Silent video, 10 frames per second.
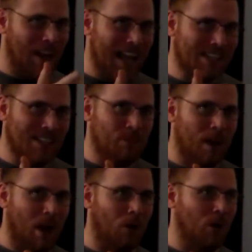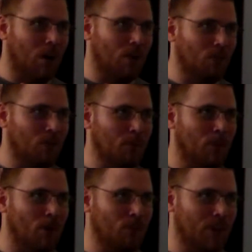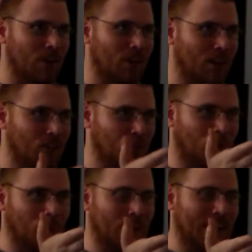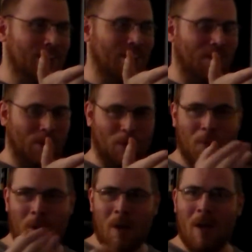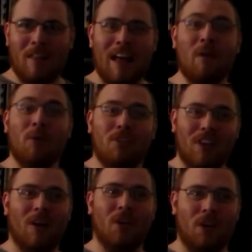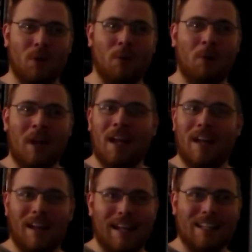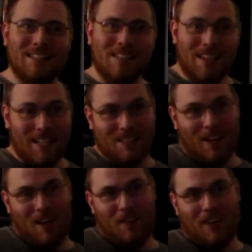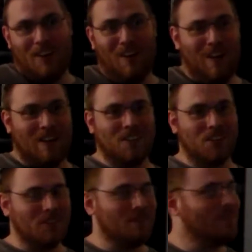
ask them how long a football field is, what would they tell you? They would tell you it's 100 yards.